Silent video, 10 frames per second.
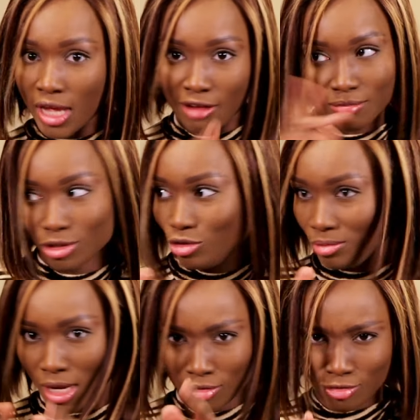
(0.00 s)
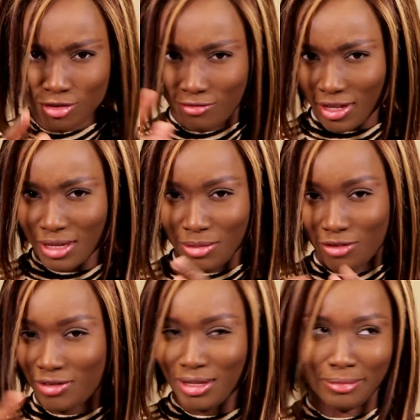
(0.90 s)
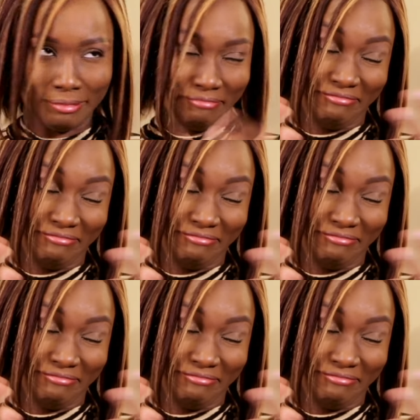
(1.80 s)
Everybody's going to be like, no, you infected me.